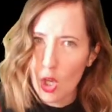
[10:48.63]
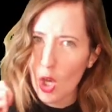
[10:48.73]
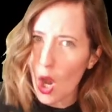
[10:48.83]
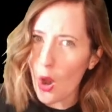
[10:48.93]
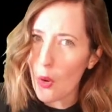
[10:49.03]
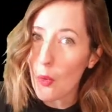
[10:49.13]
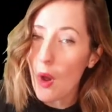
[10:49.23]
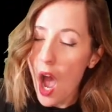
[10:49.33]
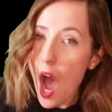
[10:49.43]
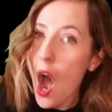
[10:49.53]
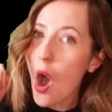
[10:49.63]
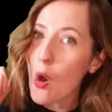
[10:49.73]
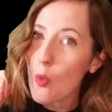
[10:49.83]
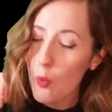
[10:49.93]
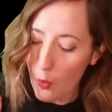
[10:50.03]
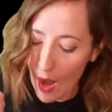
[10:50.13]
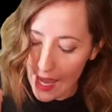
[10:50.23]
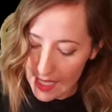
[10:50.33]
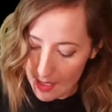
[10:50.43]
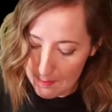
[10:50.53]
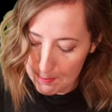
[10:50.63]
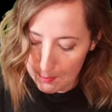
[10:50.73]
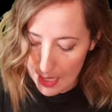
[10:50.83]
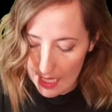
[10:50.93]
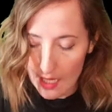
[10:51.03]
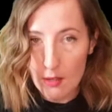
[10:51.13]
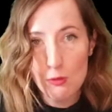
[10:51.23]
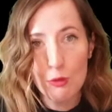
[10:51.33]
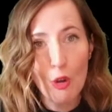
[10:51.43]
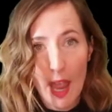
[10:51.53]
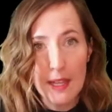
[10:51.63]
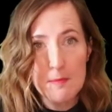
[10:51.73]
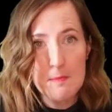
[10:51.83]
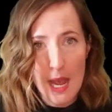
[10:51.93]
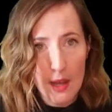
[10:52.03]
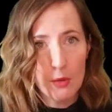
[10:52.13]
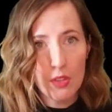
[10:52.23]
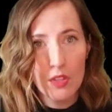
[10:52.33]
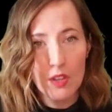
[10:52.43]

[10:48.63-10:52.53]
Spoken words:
Go away, big red mouth.